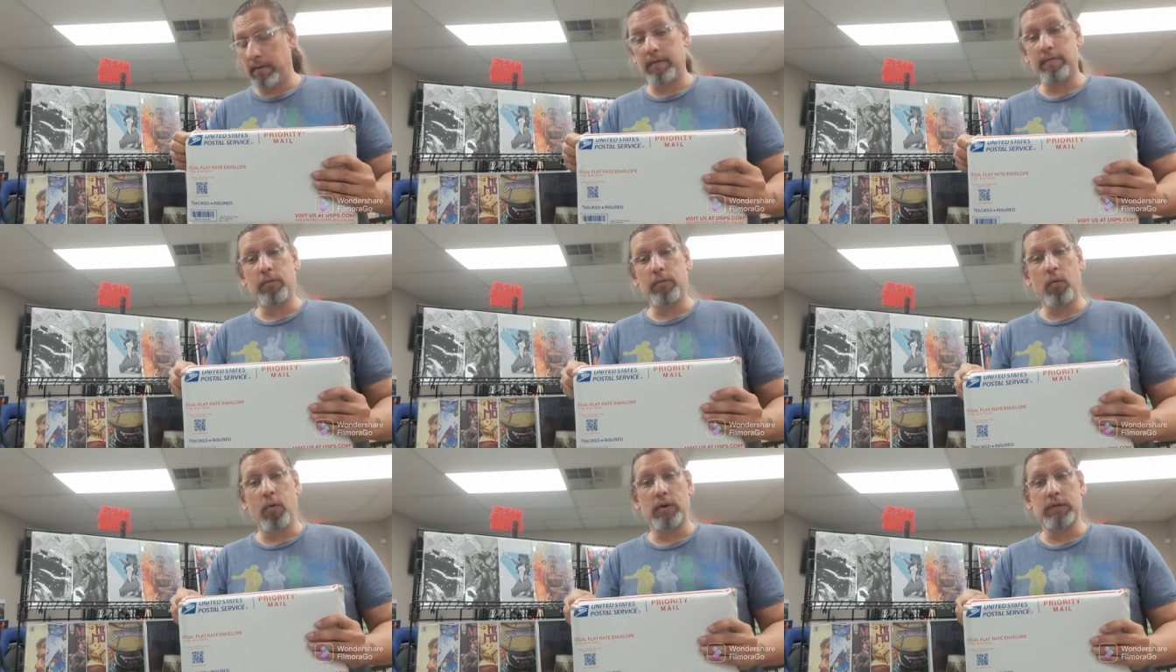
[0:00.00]

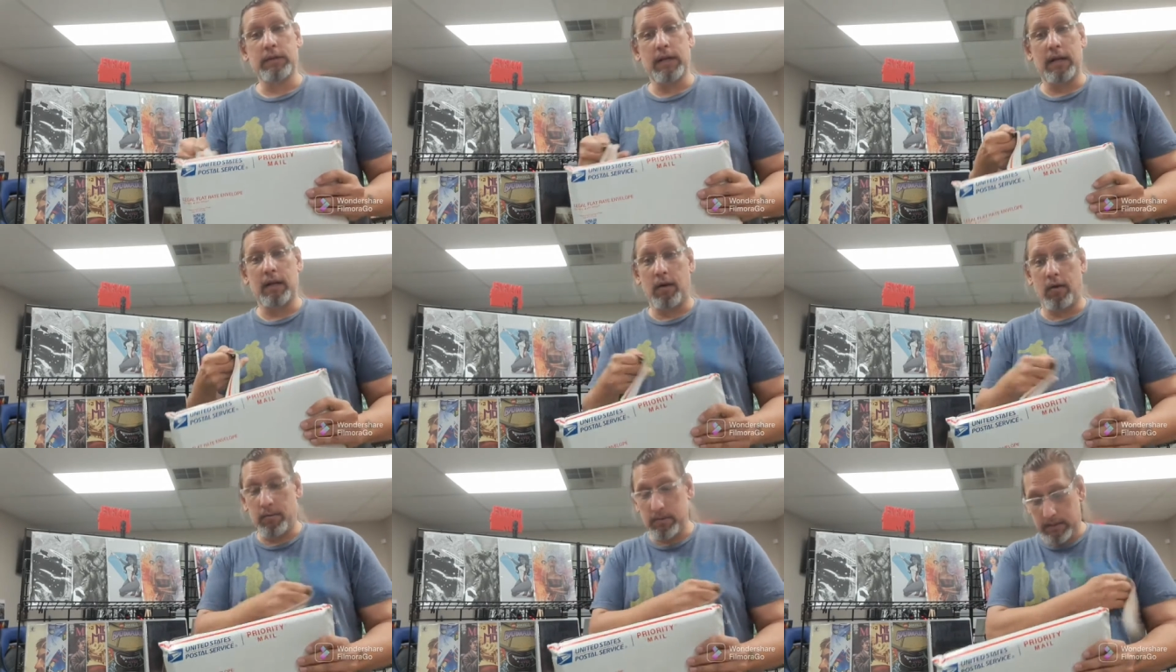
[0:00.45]
And of course,
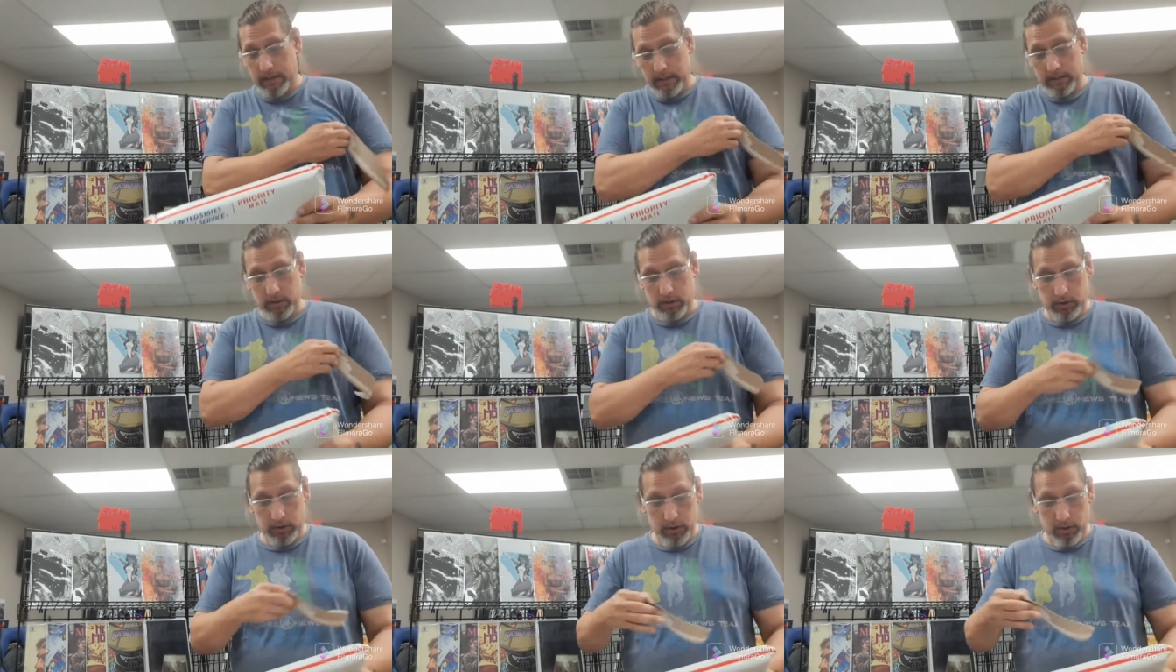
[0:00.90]
I'll always like
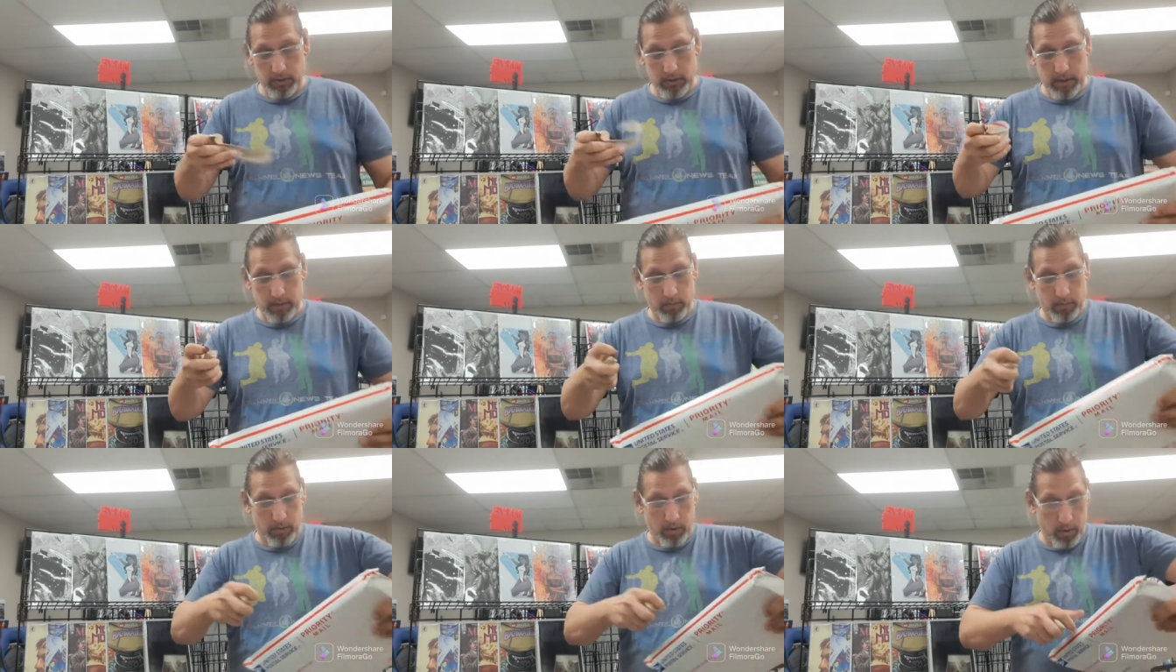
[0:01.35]
to show
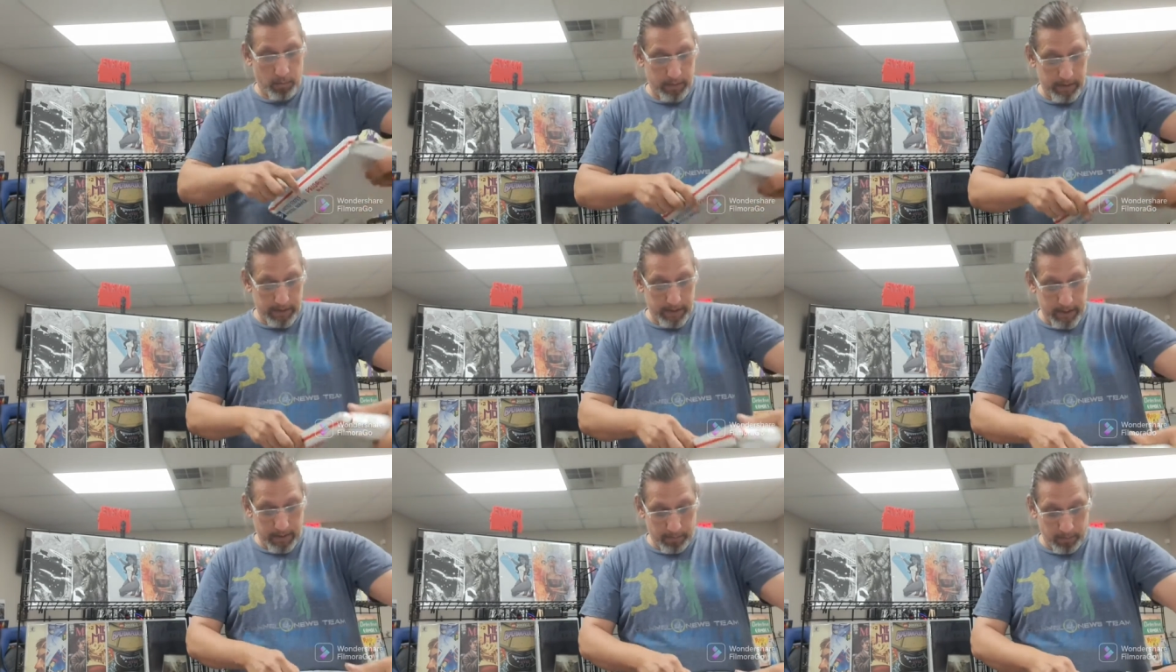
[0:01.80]
that we're
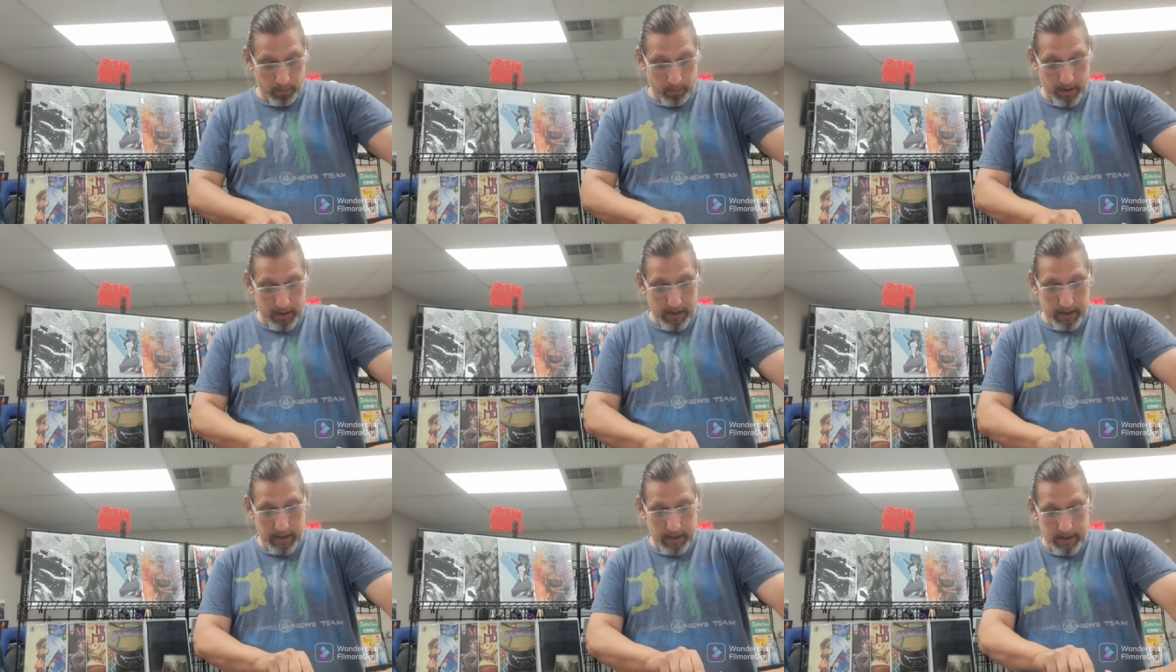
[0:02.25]
opening it up
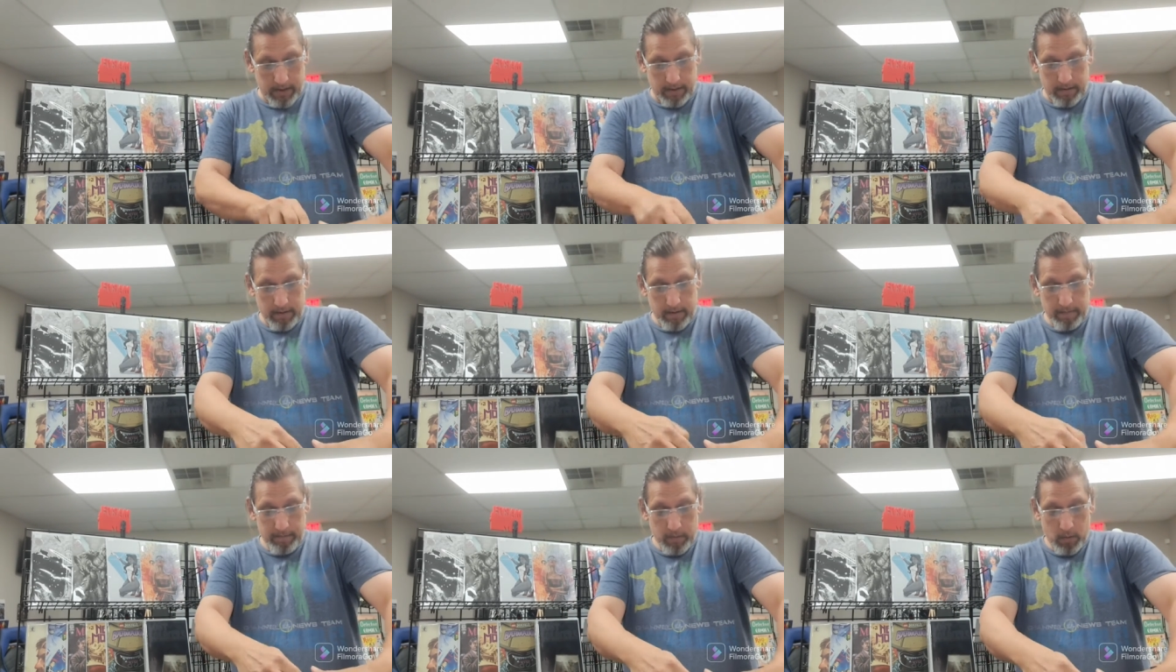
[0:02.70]
right here.